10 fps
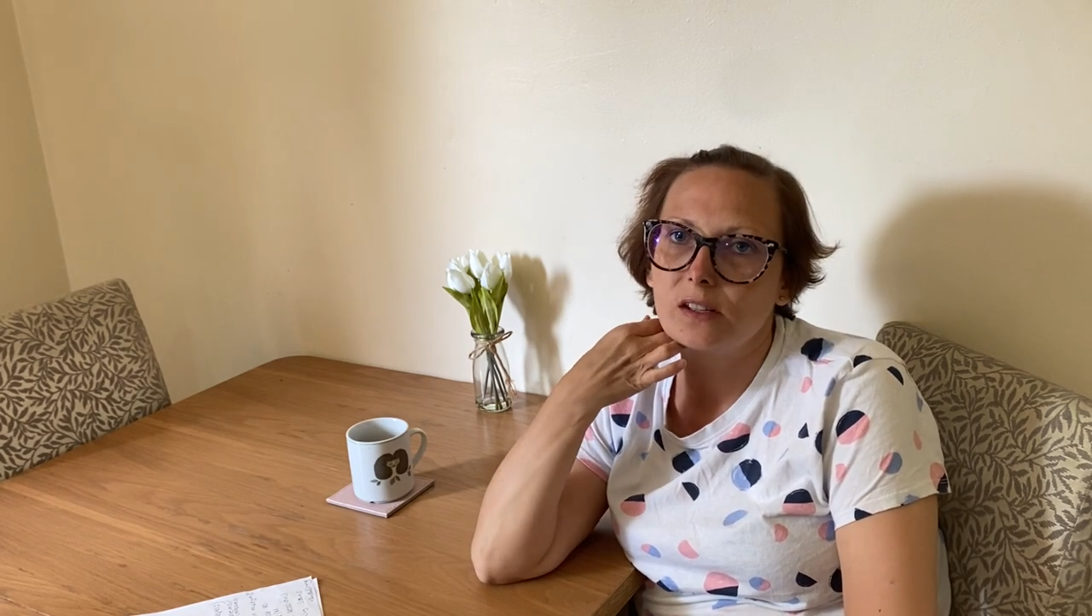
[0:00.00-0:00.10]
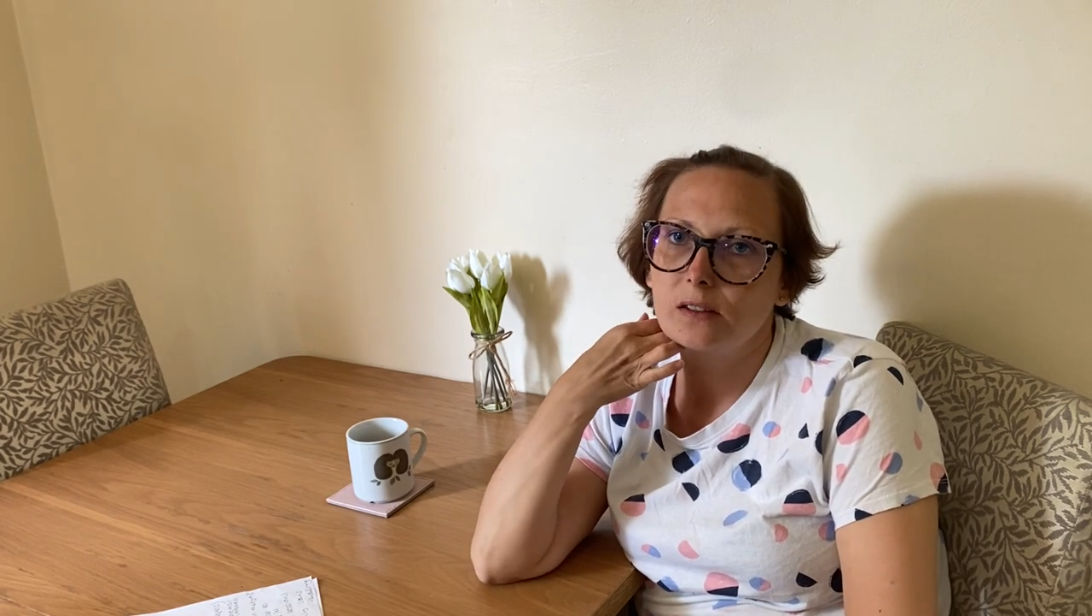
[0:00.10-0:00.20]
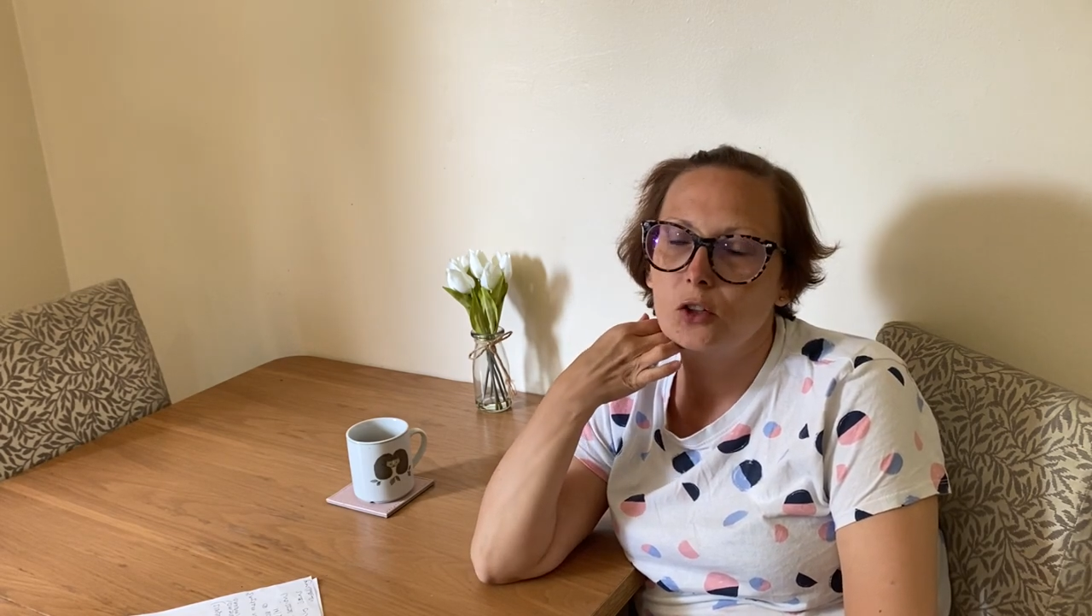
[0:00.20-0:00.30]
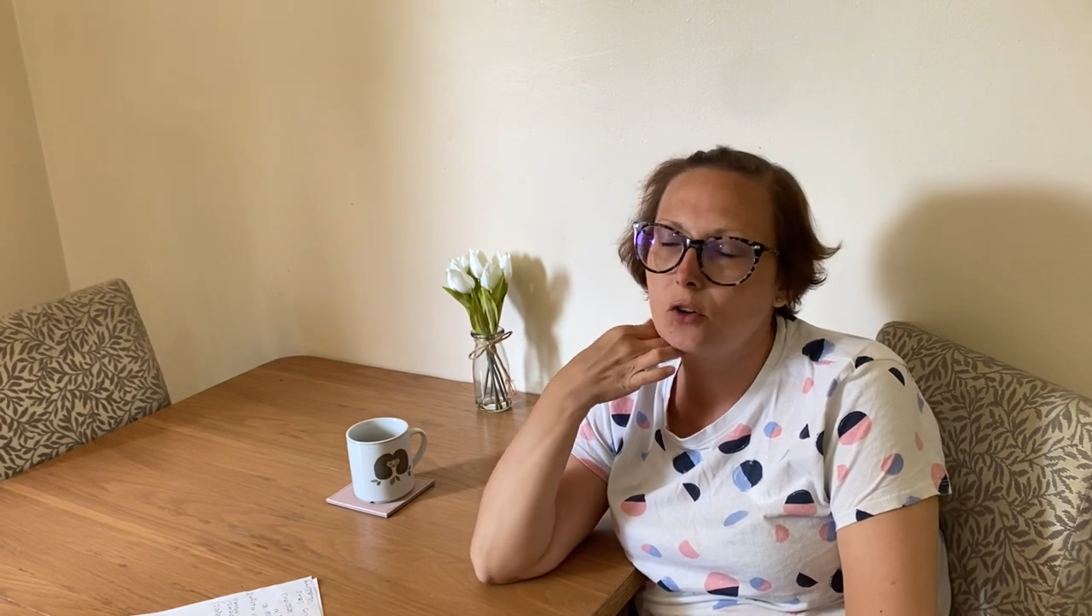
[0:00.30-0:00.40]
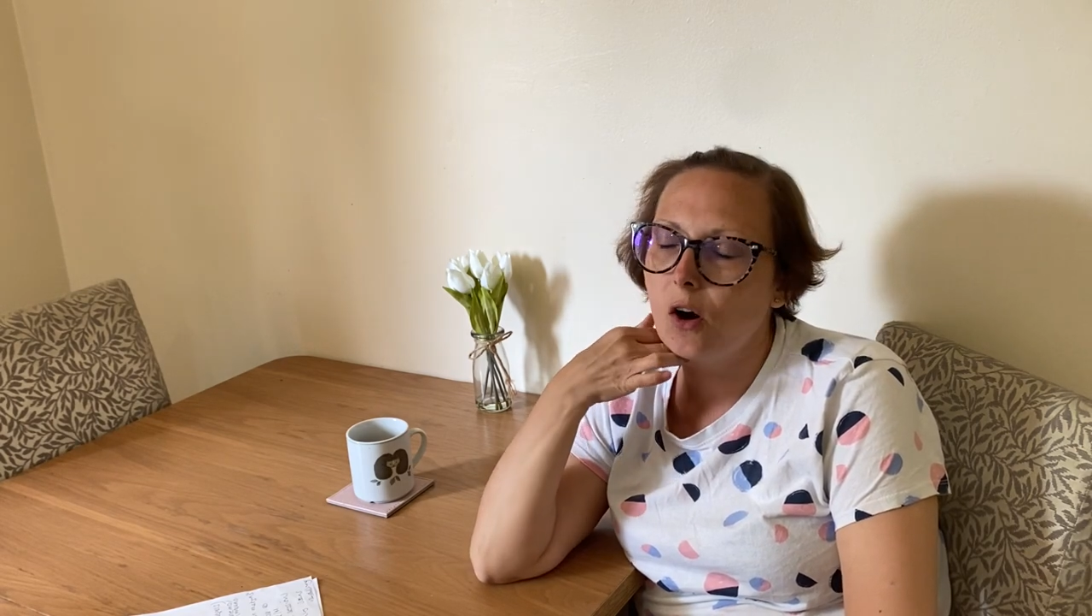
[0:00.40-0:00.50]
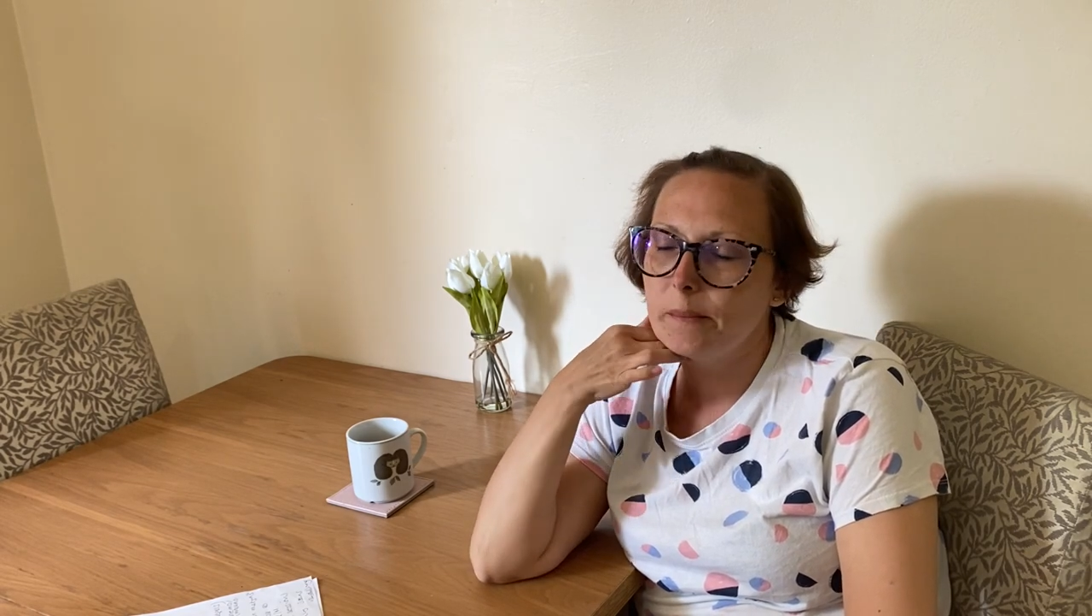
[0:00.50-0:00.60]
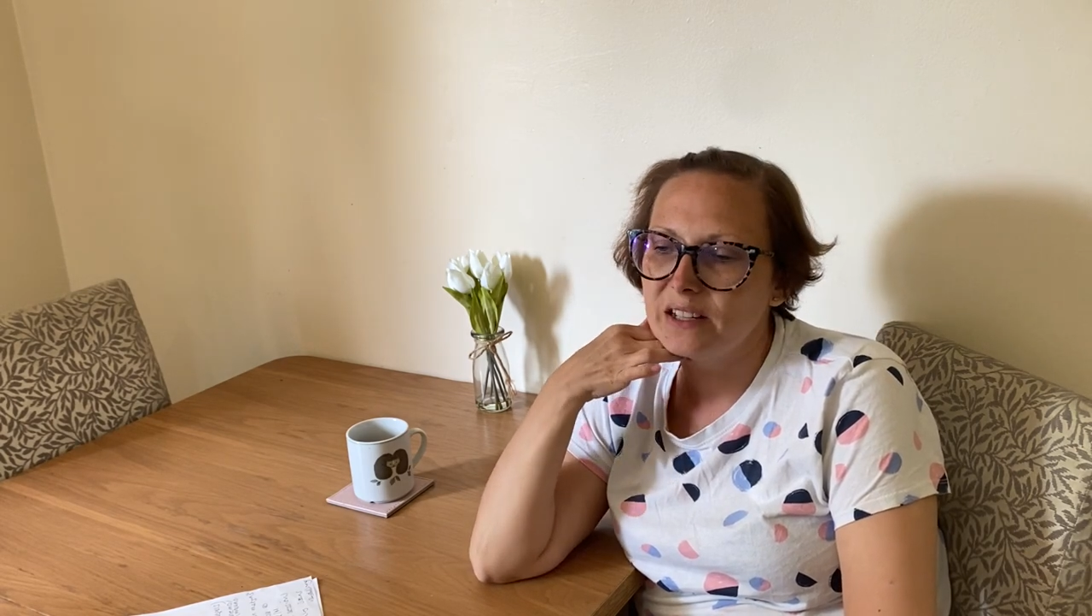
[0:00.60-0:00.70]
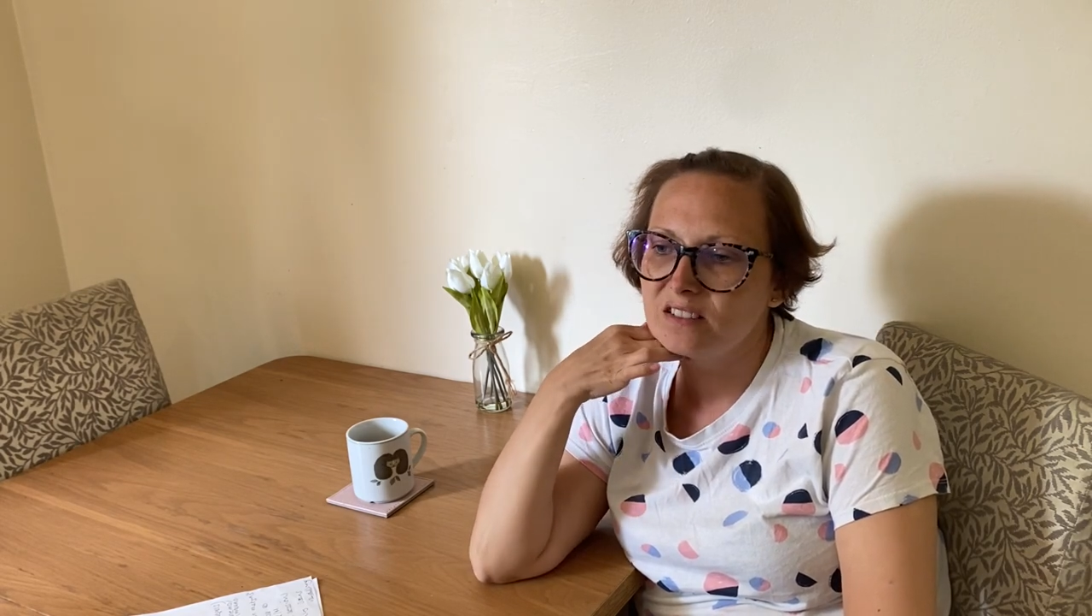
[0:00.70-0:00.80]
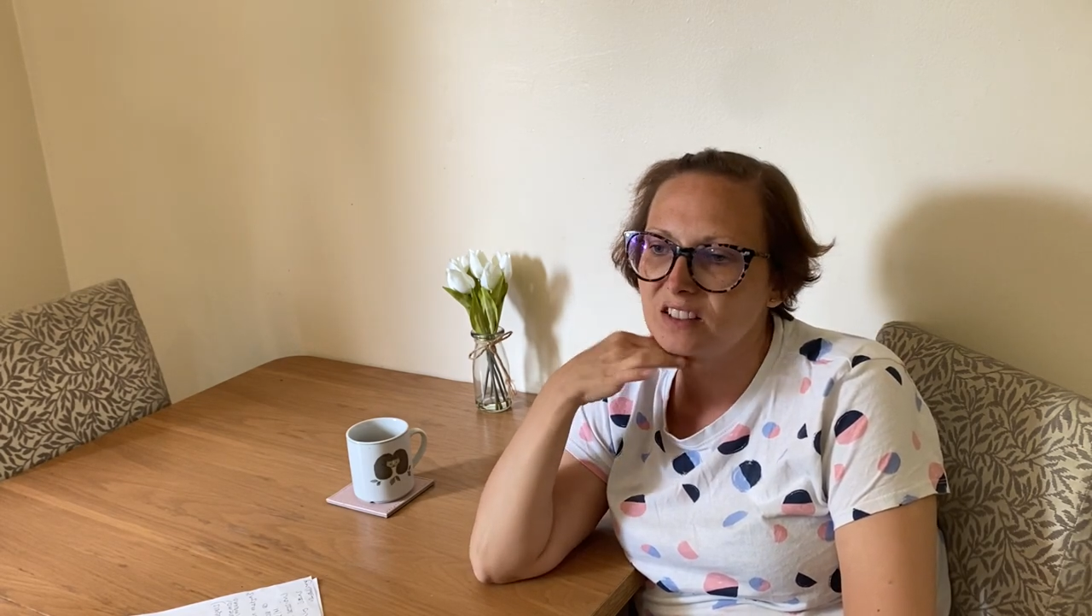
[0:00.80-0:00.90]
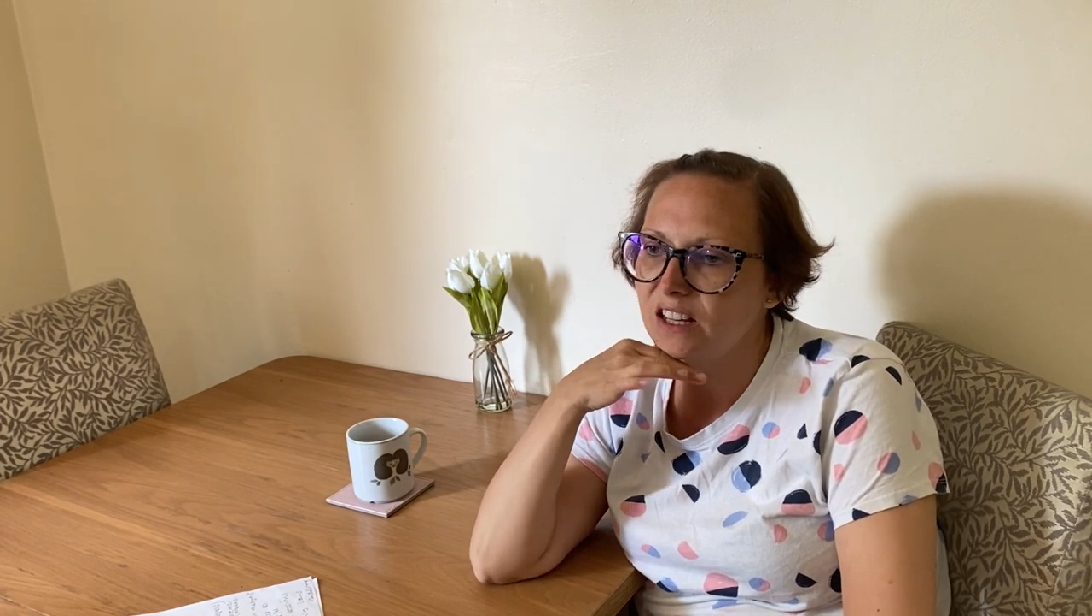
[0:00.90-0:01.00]
you can't be
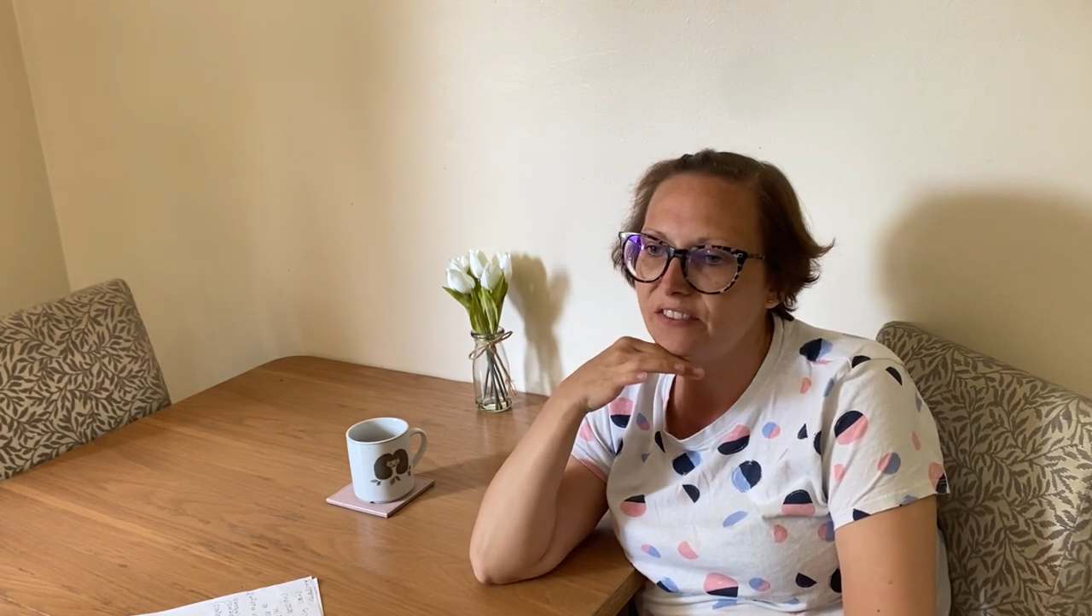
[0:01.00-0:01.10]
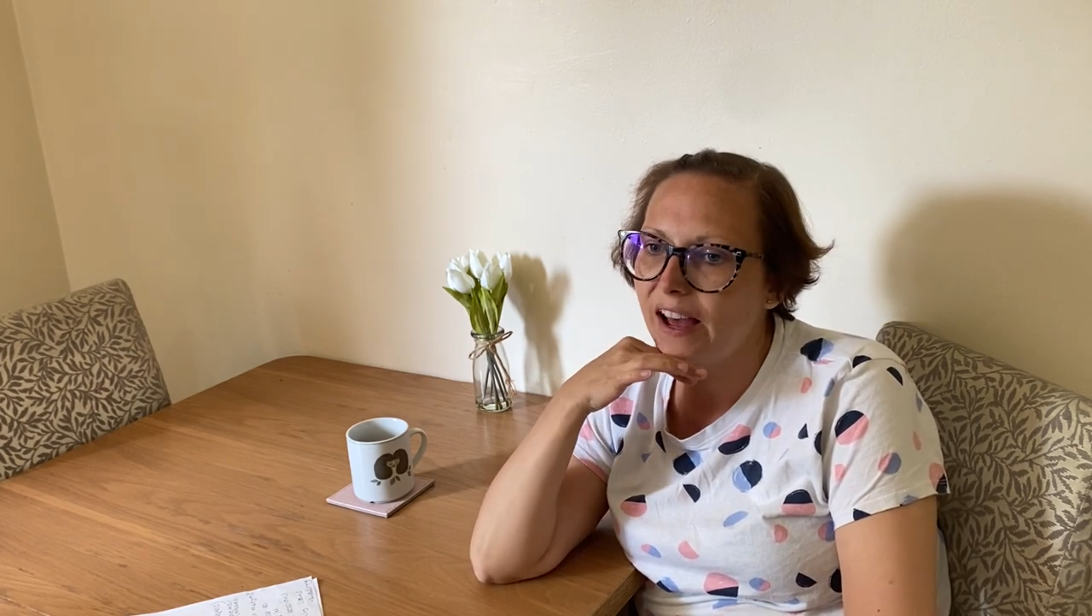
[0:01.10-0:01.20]
in safer